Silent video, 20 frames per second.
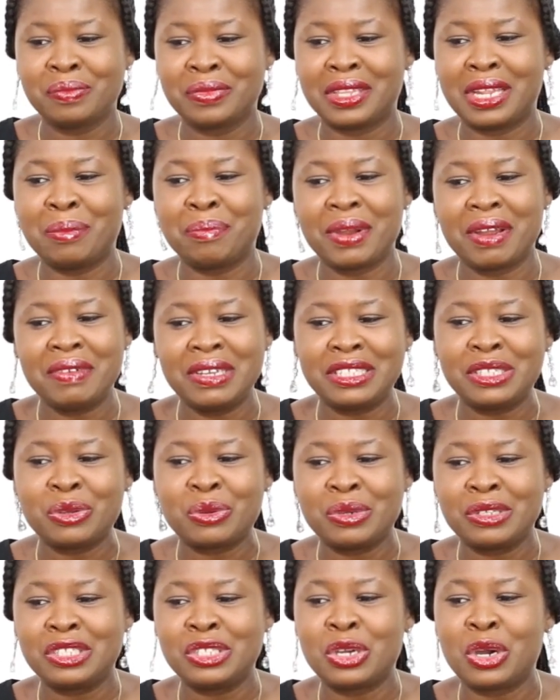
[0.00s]
Then private
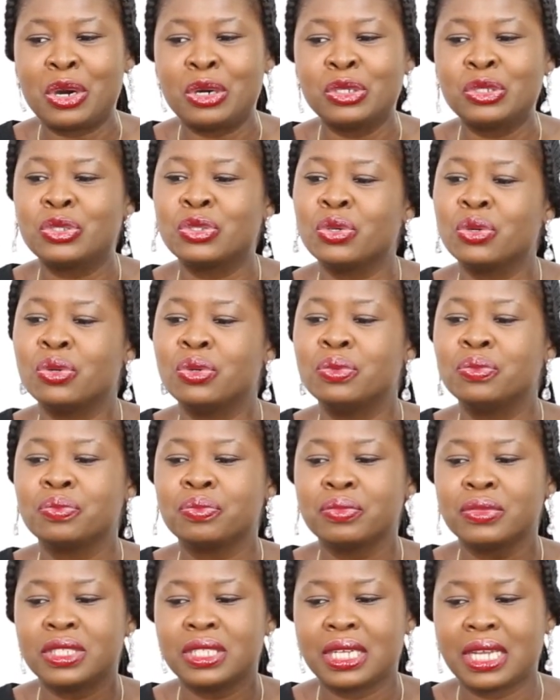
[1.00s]
equity also
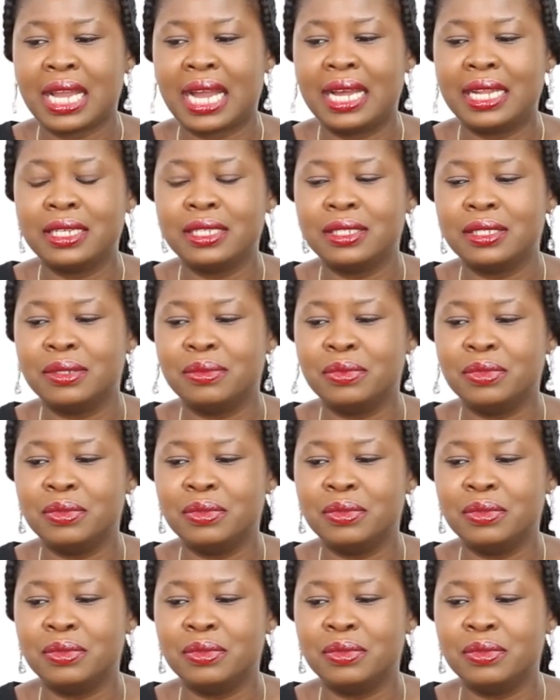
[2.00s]
can